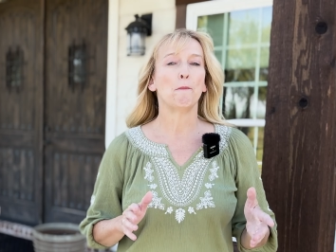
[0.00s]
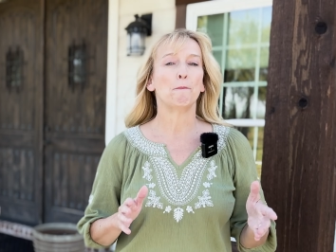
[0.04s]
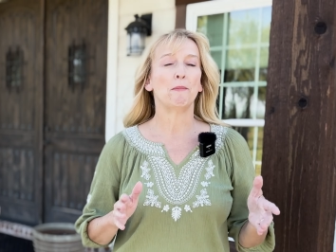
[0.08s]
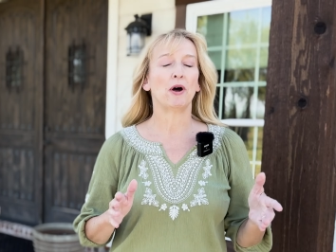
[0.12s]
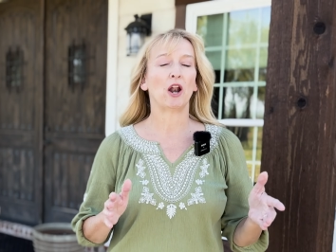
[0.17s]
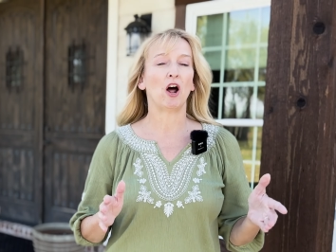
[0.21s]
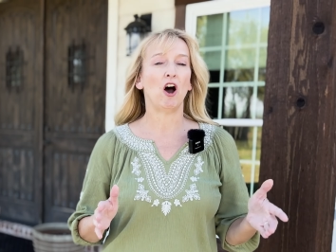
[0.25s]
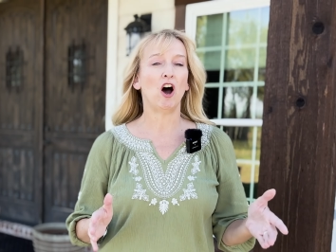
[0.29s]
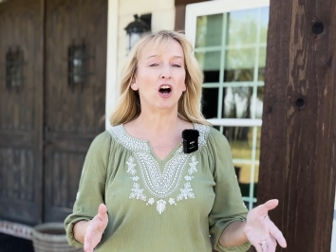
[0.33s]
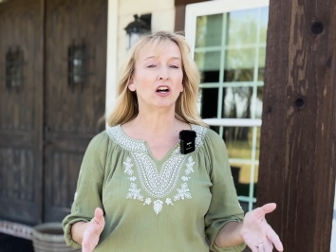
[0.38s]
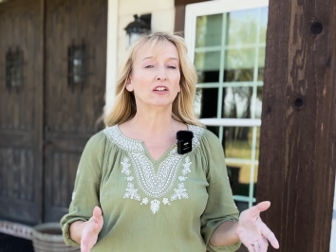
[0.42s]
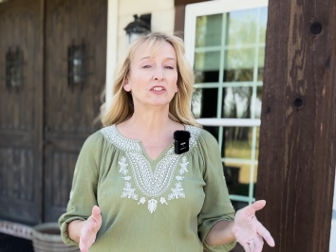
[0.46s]

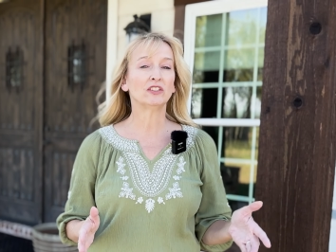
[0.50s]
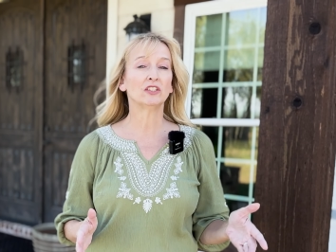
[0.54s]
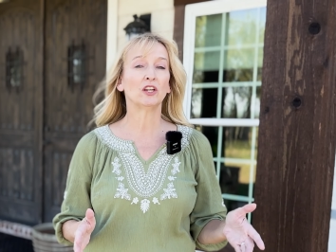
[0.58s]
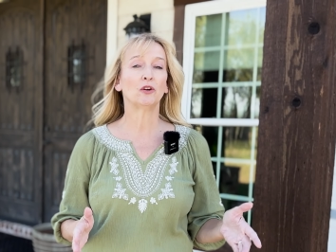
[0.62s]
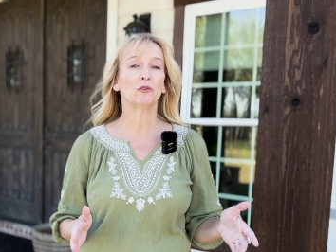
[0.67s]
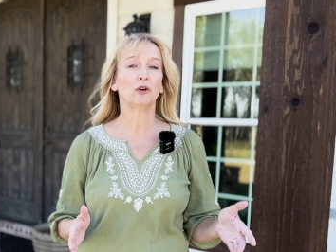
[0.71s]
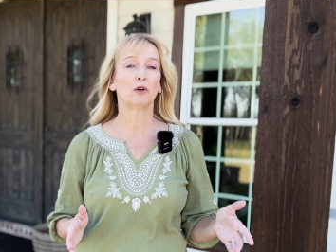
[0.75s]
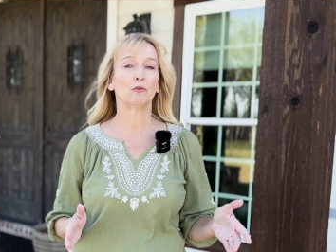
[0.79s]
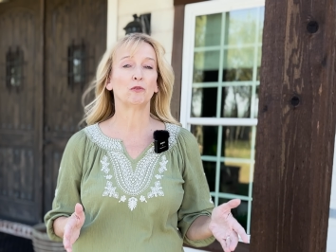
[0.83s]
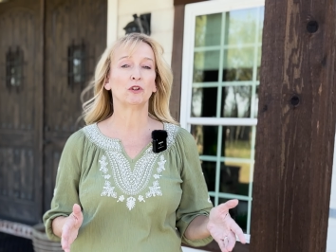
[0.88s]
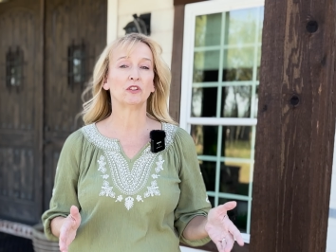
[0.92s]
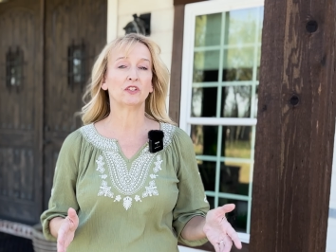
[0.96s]
But
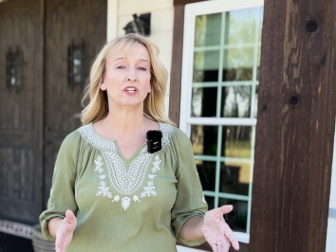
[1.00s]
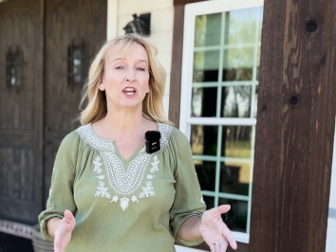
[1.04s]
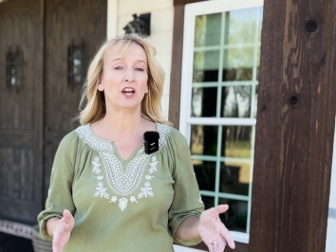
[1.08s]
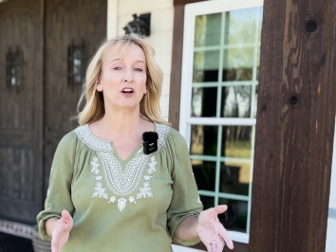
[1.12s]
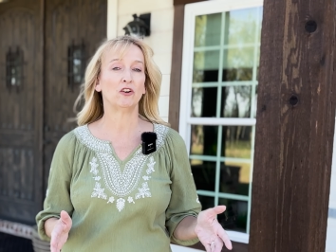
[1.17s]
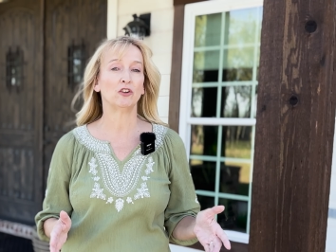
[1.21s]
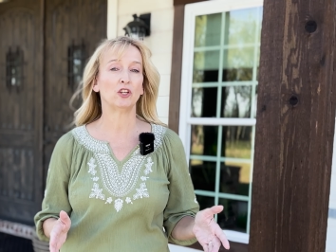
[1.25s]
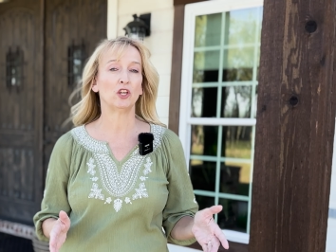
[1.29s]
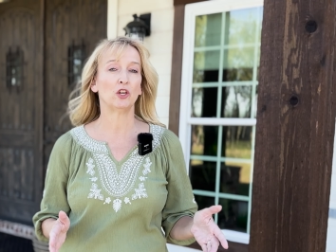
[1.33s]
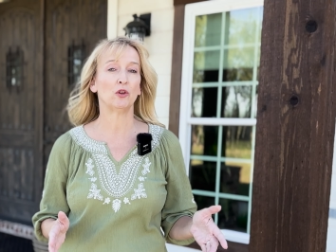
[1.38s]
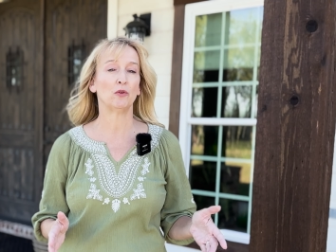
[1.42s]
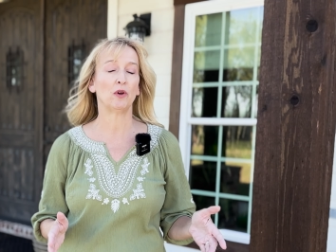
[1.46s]
also it will
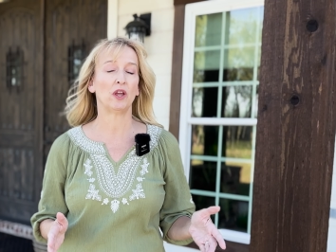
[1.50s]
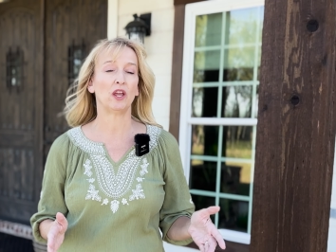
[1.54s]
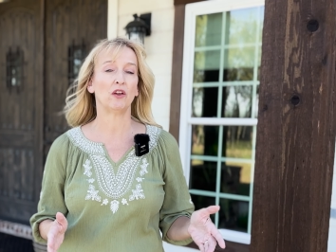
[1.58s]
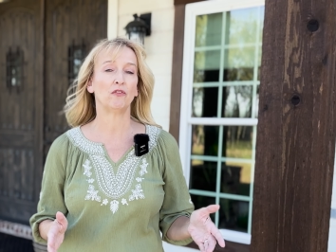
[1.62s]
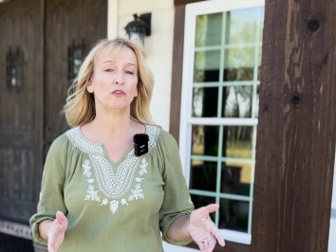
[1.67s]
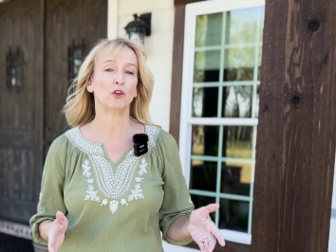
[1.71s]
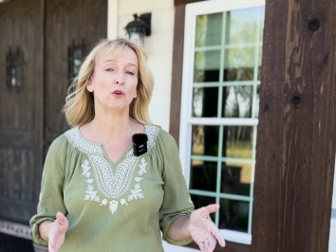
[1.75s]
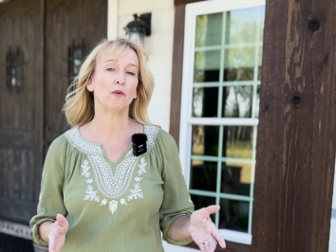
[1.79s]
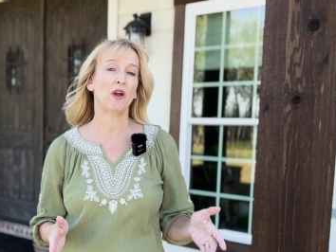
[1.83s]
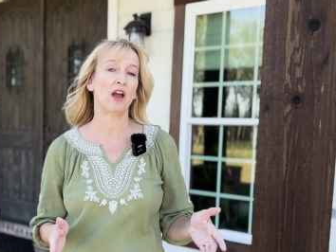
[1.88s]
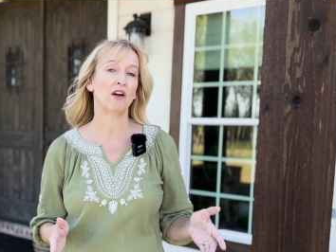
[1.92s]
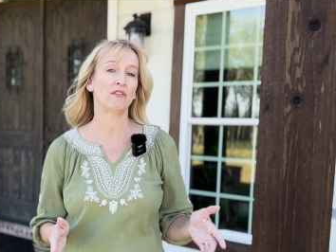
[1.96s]
tell you
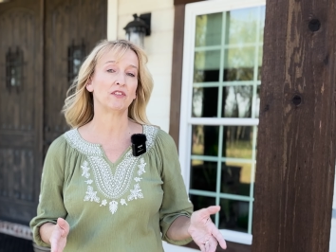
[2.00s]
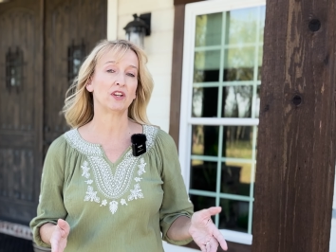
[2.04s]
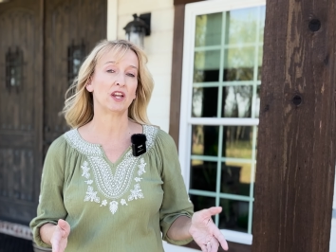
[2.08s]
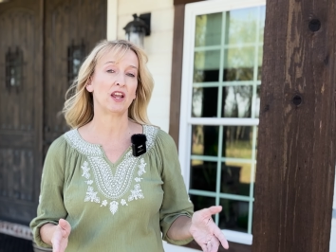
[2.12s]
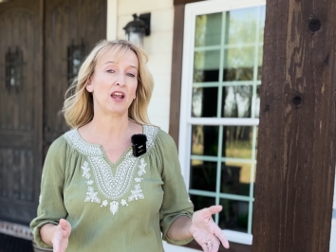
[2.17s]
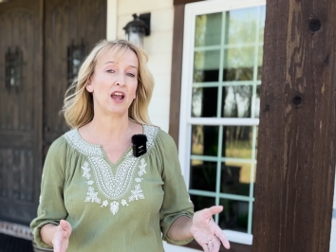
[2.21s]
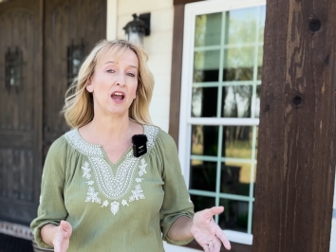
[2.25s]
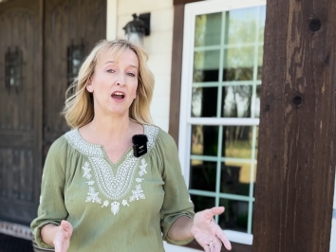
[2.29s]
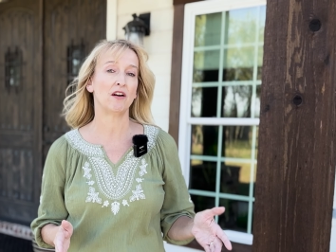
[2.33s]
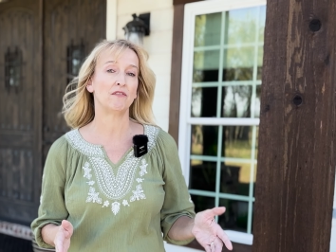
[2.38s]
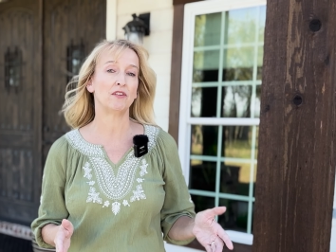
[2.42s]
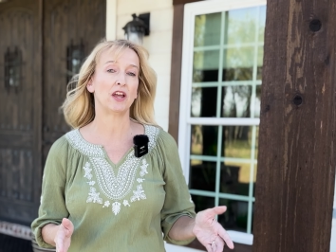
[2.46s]
if you have to
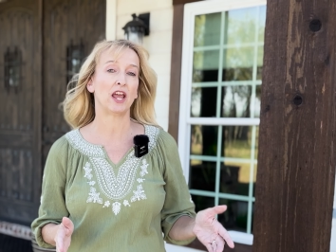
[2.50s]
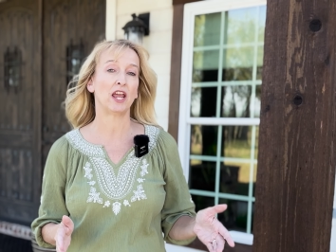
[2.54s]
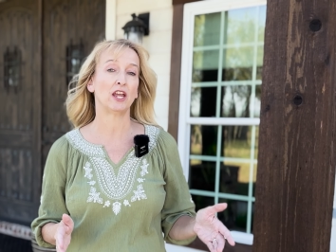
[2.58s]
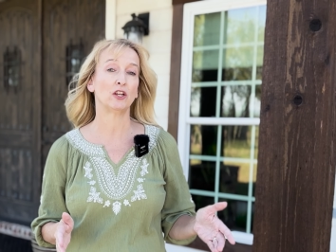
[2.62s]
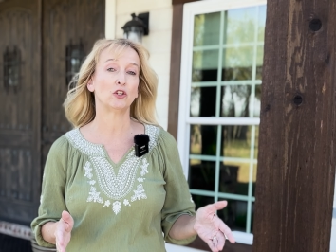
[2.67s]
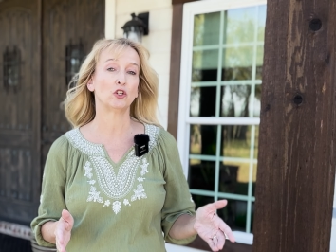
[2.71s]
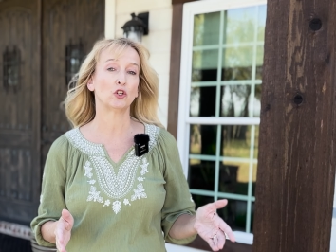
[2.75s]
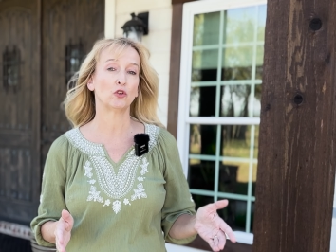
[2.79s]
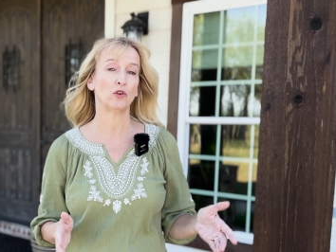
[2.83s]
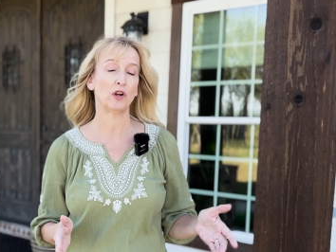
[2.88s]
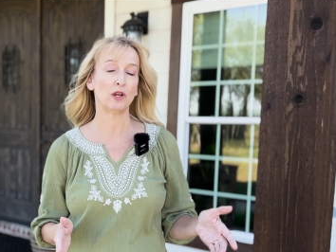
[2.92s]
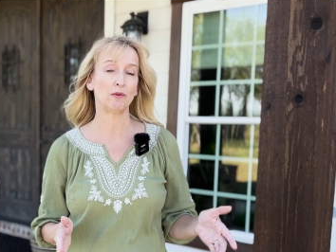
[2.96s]
have a
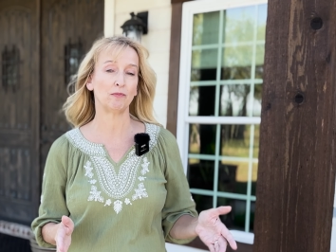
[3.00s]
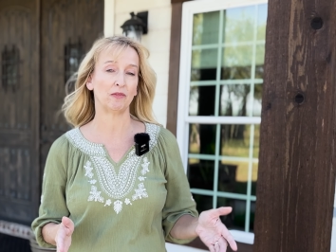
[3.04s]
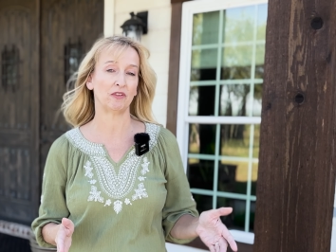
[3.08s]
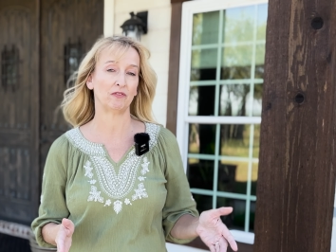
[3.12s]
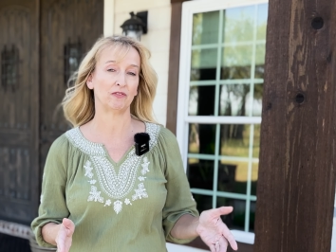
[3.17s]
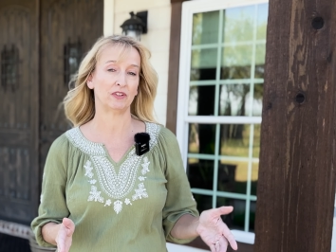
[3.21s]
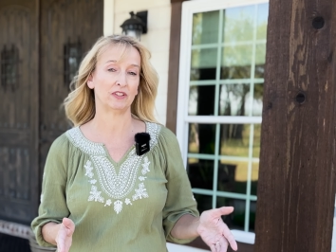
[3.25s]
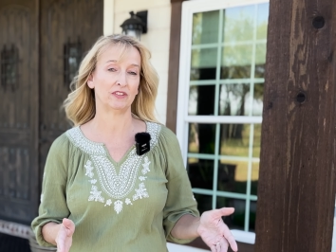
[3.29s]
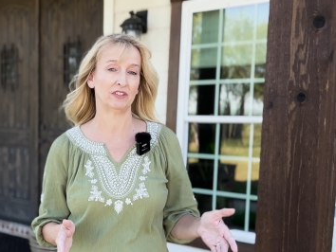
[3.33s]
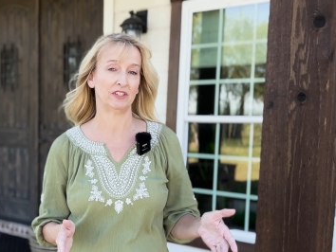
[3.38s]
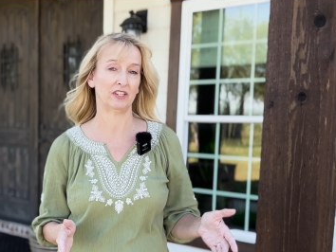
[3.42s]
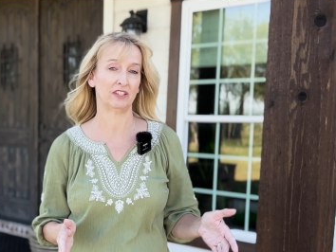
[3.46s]
treatment
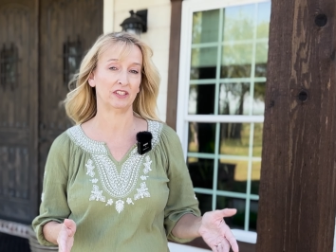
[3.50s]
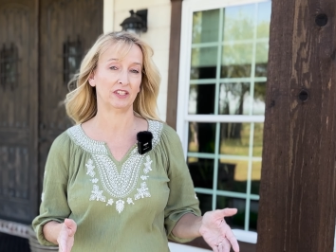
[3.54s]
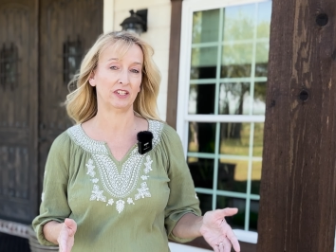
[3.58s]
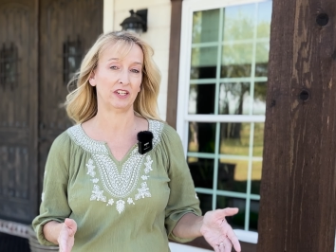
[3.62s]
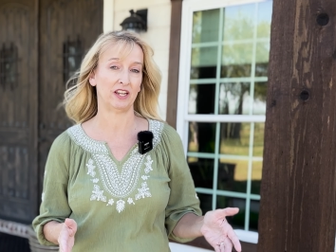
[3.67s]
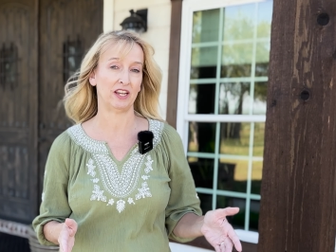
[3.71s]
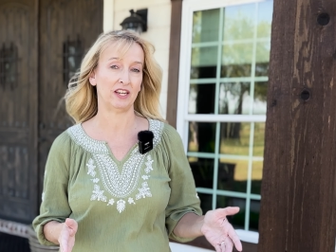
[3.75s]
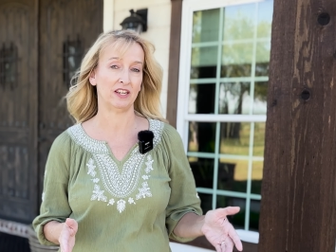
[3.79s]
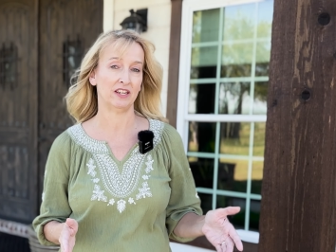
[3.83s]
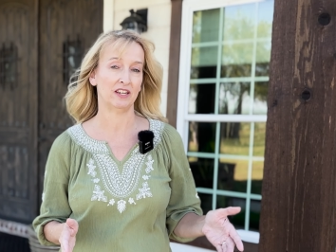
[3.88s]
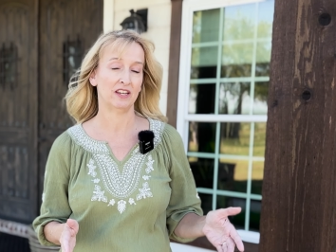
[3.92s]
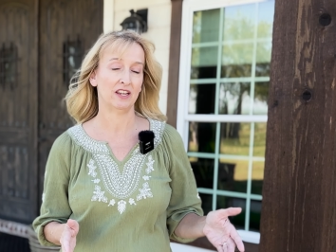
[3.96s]

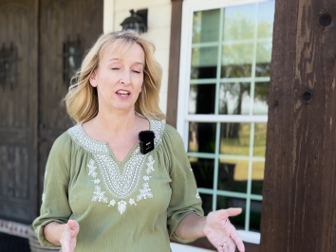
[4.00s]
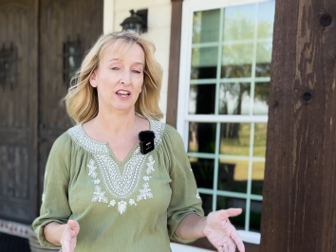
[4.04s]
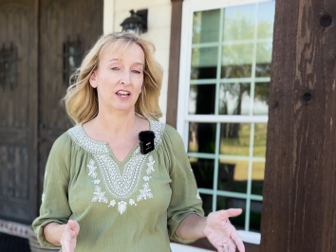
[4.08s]
facility.